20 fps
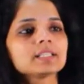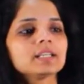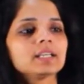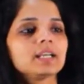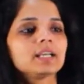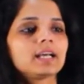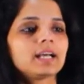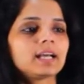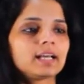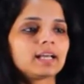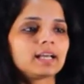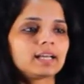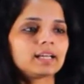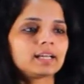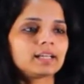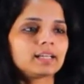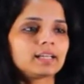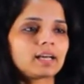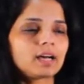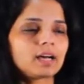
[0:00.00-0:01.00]

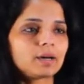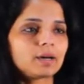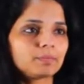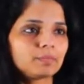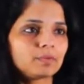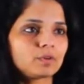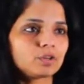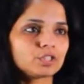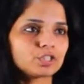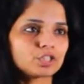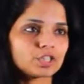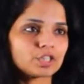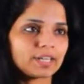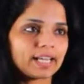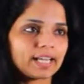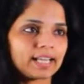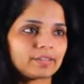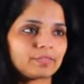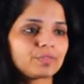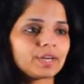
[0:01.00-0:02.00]
I'm going to
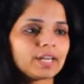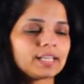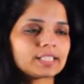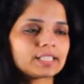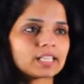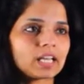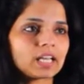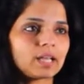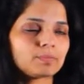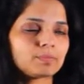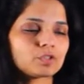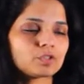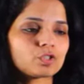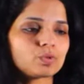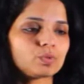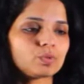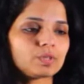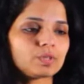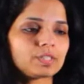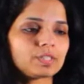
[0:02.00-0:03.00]
get 3 times
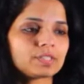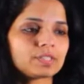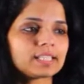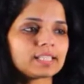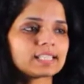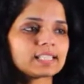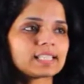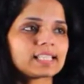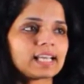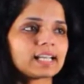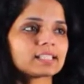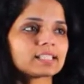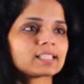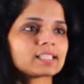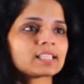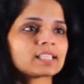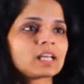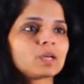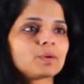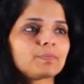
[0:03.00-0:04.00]
2 is 6x
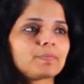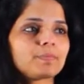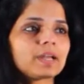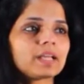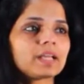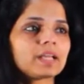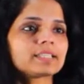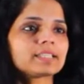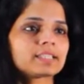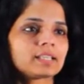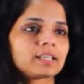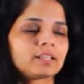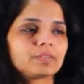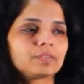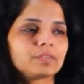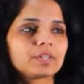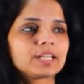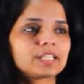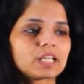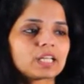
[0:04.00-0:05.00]
plus
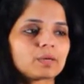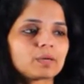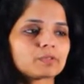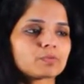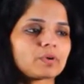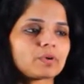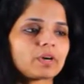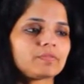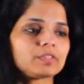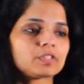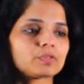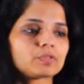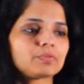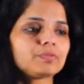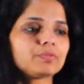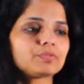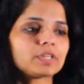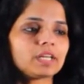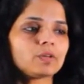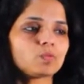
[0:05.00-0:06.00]
3 times 5 is
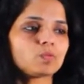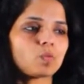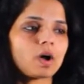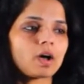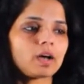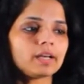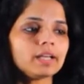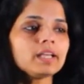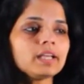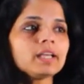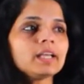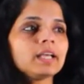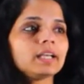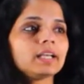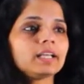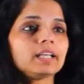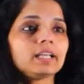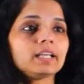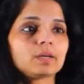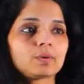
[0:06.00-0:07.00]
15y
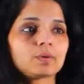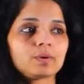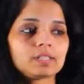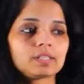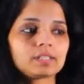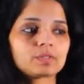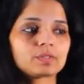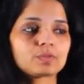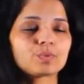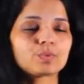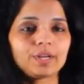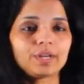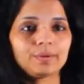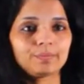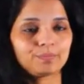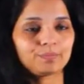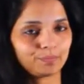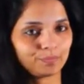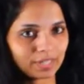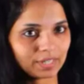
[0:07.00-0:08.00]
equals 3.
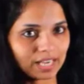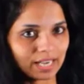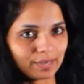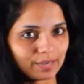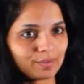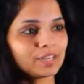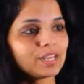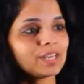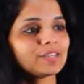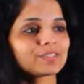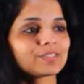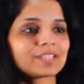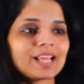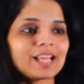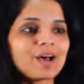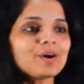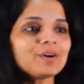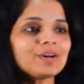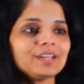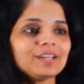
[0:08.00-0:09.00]
Okay, so
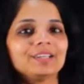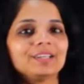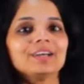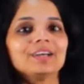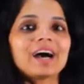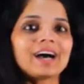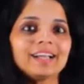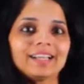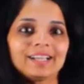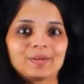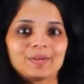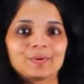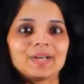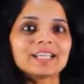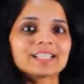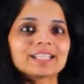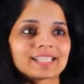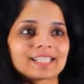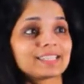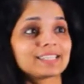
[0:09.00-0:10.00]
now our
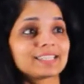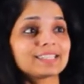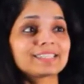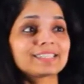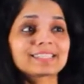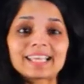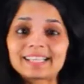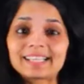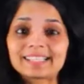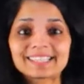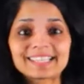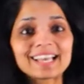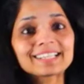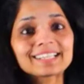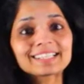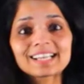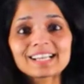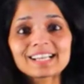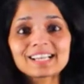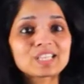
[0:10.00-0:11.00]
equations, it's
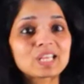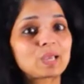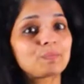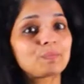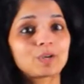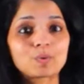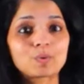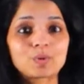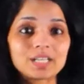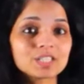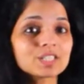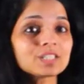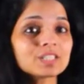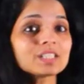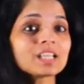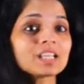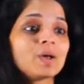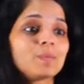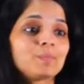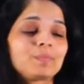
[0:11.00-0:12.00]
exactly the same equation,
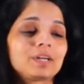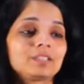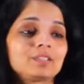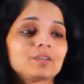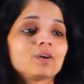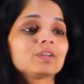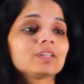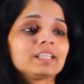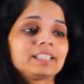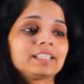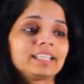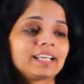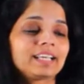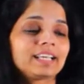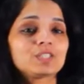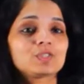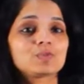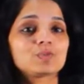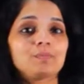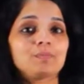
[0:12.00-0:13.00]
but the only thing
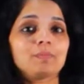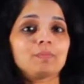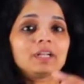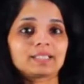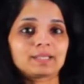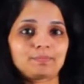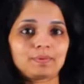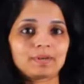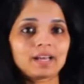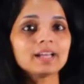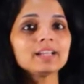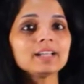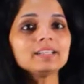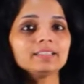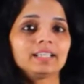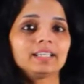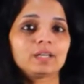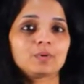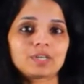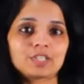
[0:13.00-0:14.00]
is we multiplied
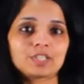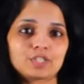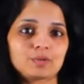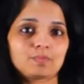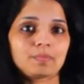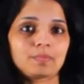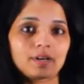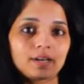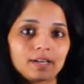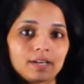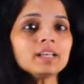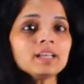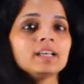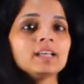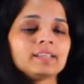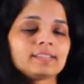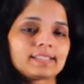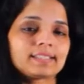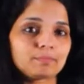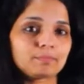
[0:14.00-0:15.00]
the equation by
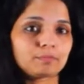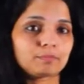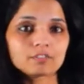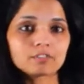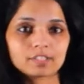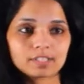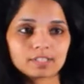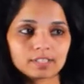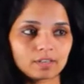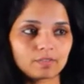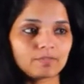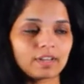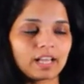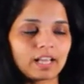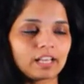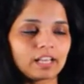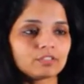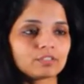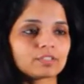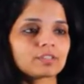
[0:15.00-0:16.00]
some constant
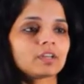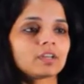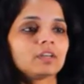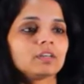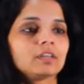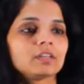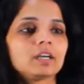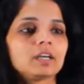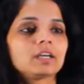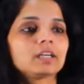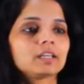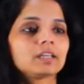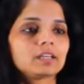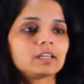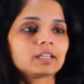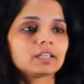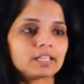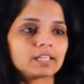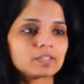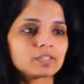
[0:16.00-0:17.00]
values.
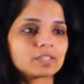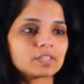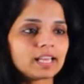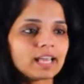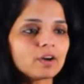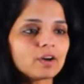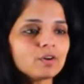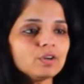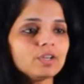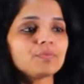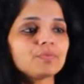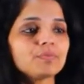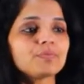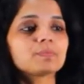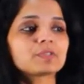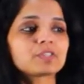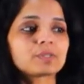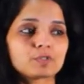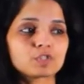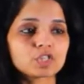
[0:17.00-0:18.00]
Okay, so now if I'm
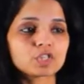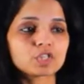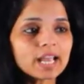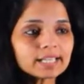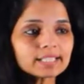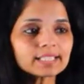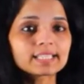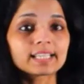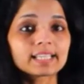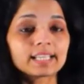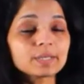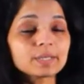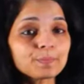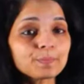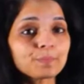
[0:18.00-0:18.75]
subtracting